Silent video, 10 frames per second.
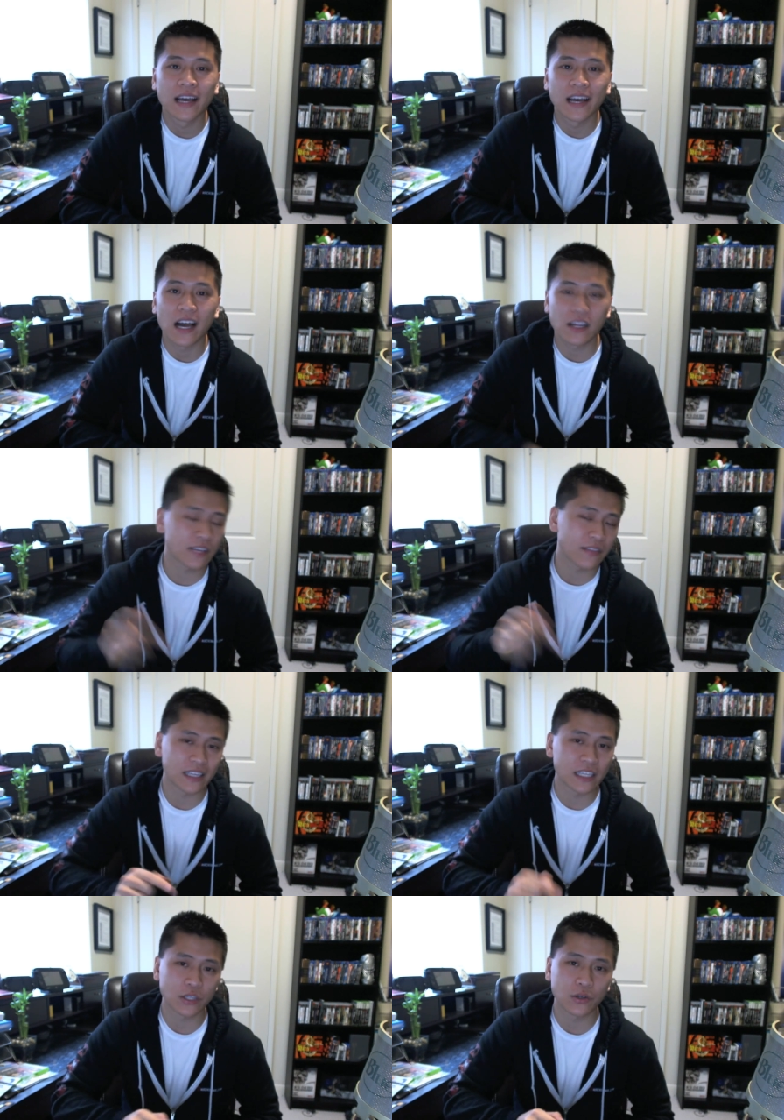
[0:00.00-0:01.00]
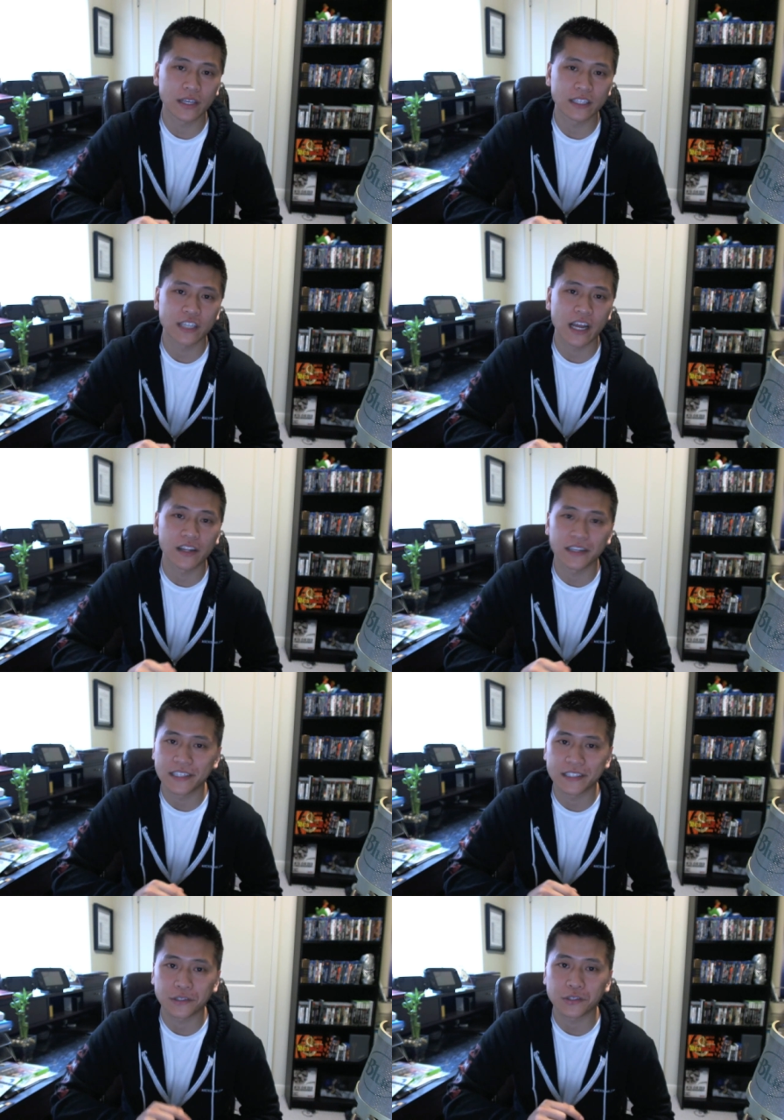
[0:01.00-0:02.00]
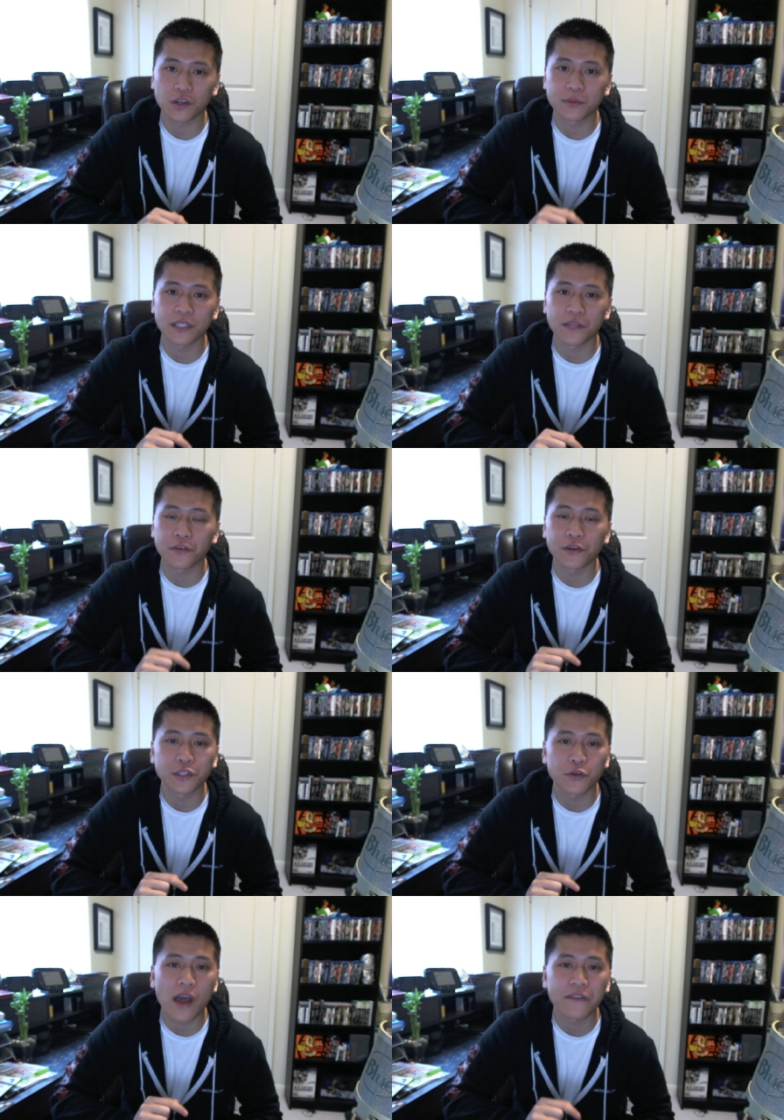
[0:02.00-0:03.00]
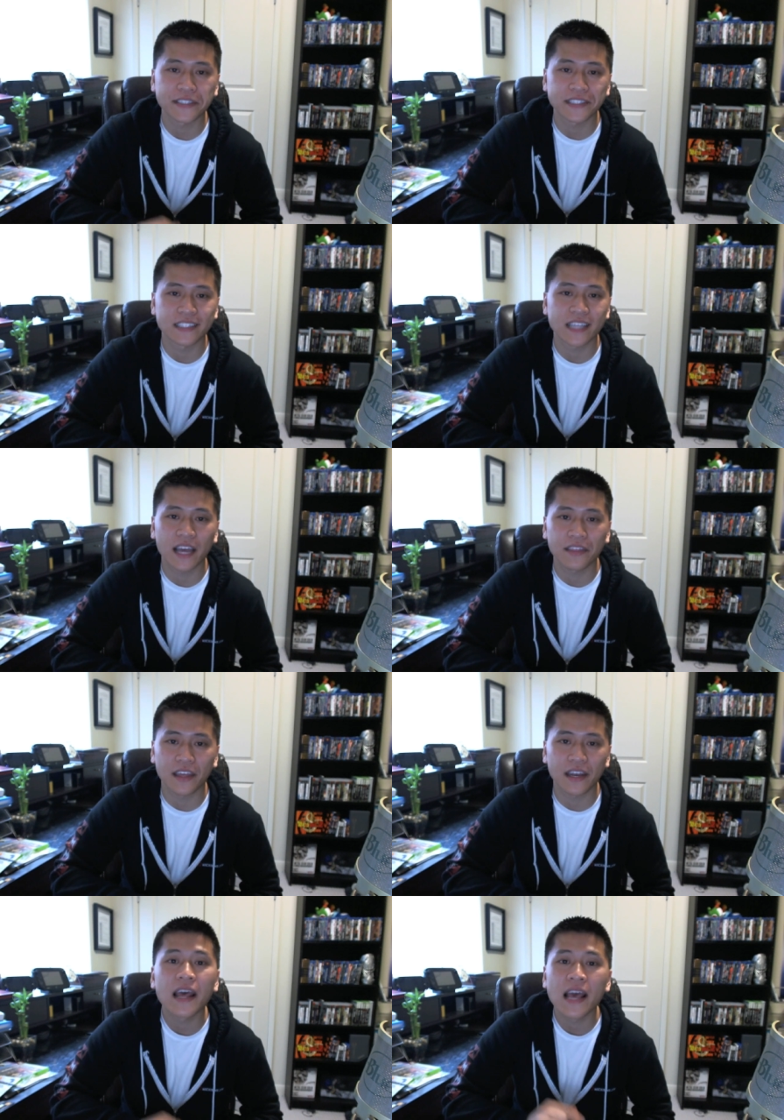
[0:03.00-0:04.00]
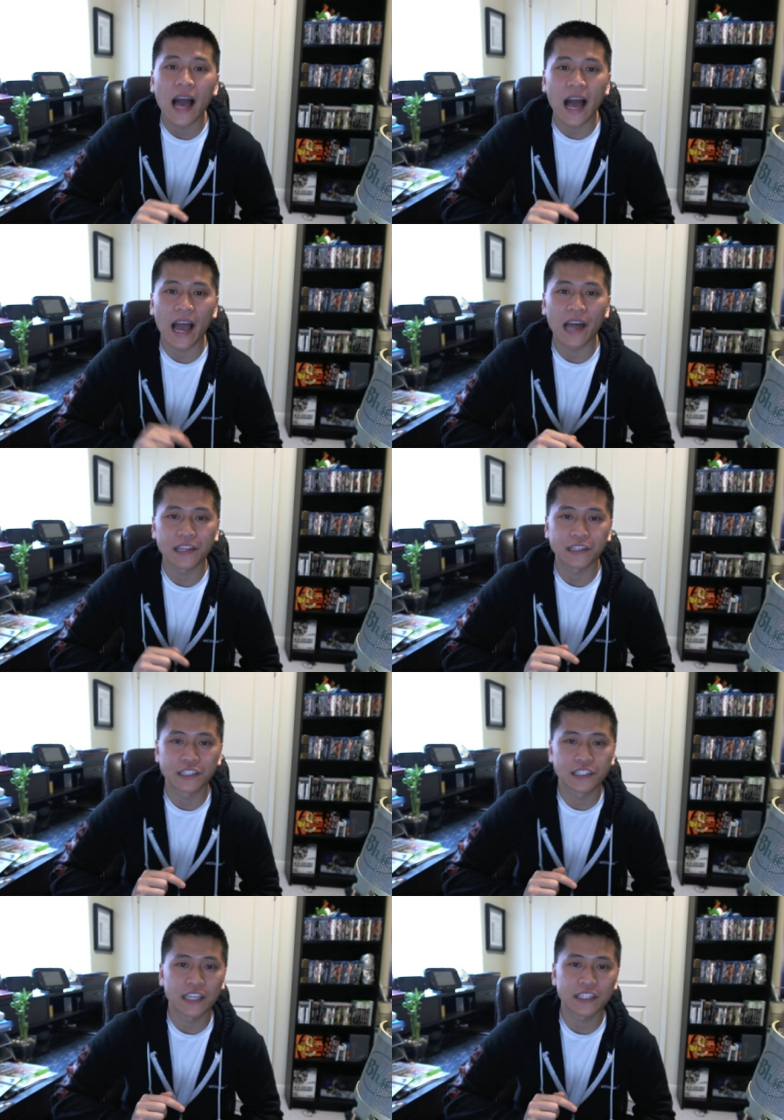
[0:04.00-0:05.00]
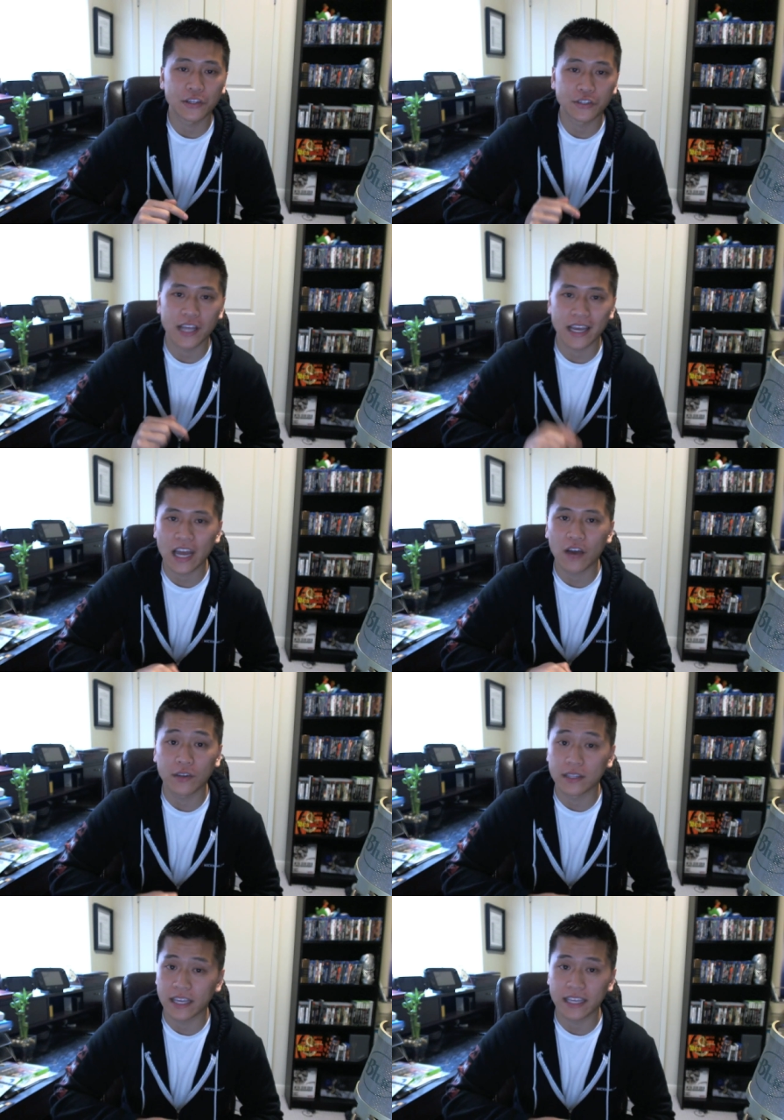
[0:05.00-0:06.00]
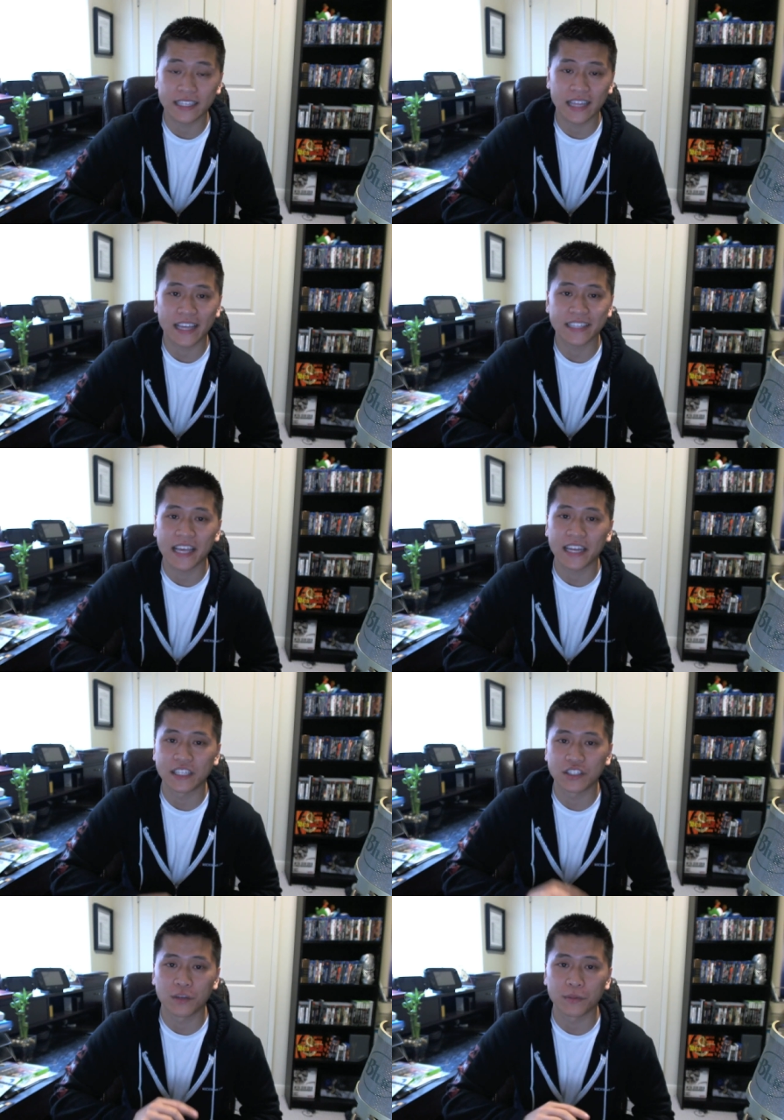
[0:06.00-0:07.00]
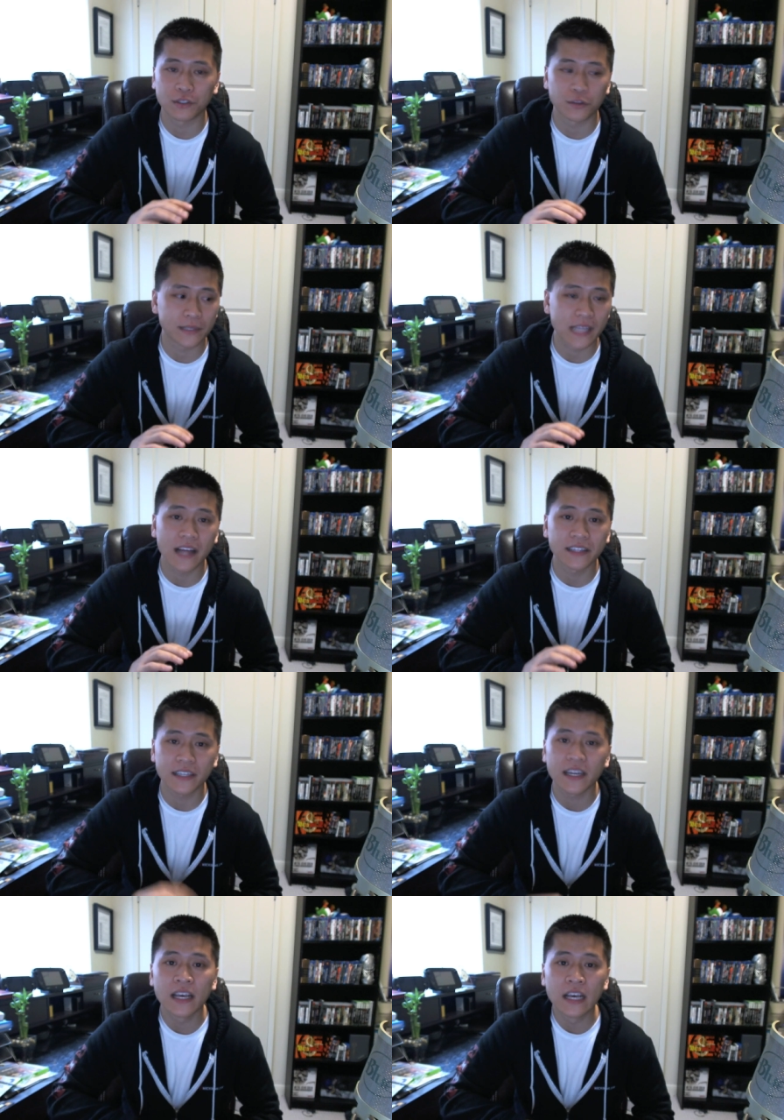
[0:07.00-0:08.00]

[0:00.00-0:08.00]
I'll leave the link to his channel in his description. If you're into graphic design, then I highly suggest that you check it out. Like I, like I said, he's super, super talented.